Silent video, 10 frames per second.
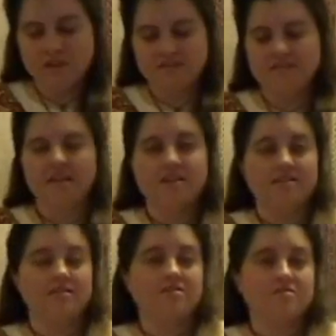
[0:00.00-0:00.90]
eat today
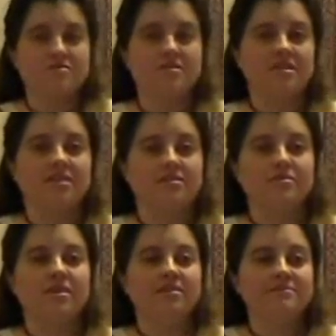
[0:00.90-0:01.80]
that the Egyptians had as
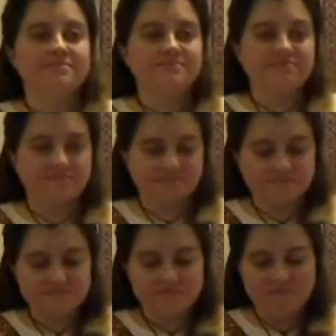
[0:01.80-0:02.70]
well.
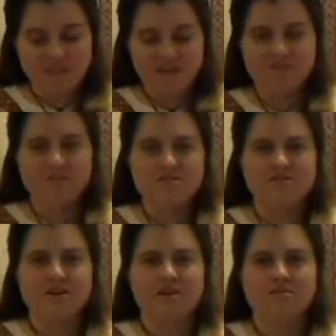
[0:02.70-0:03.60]
First
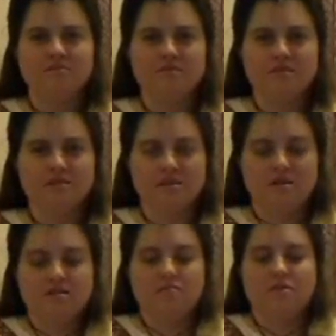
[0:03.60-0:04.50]
of all,
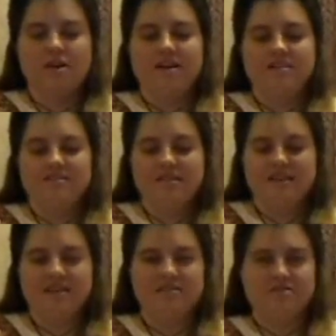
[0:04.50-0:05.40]
bread,
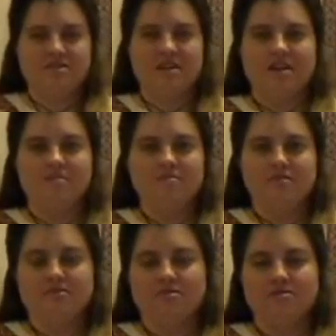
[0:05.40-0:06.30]
and I've just got a couple
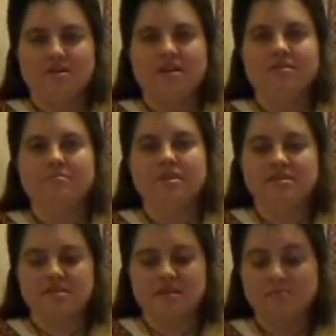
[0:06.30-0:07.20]
of rolls here,
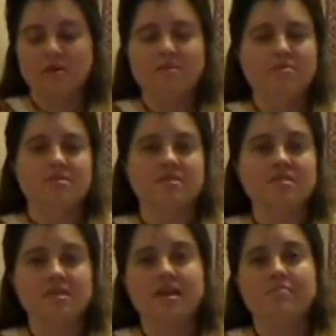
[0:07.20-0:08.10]
but bread was a
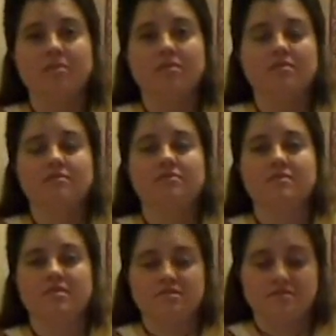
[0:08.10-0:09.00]
staple for
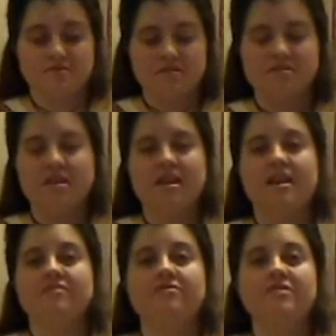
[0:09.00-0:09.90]
the Egyptians. They
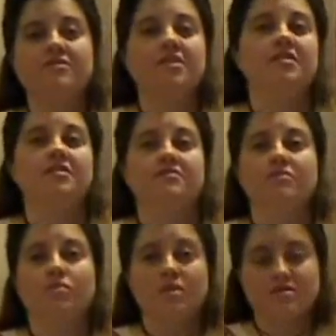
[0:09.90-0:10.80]
had 15
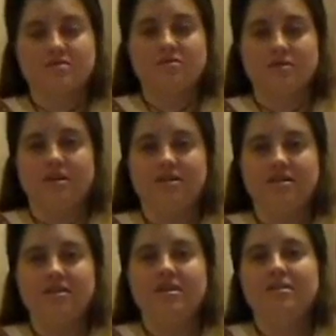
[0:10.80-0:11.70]
different words for it
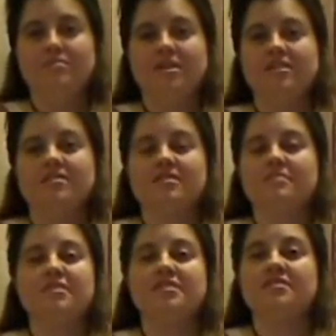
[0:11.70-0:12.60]
because they
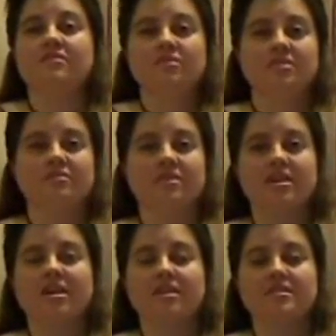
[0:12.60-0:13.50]
made several different
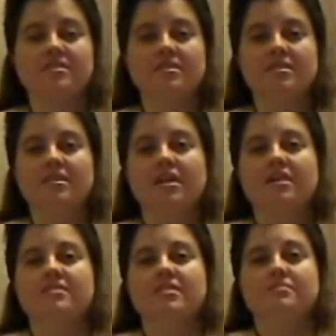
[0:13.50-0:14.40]
kinds.
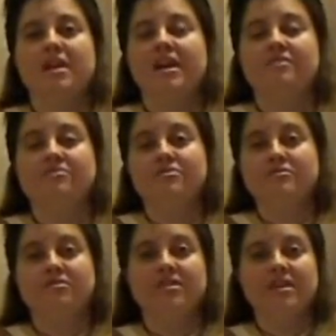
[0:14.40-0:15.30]
Some had fruit
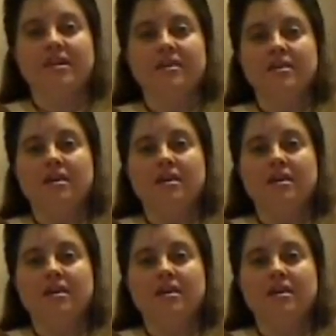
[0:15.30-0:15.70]
filling,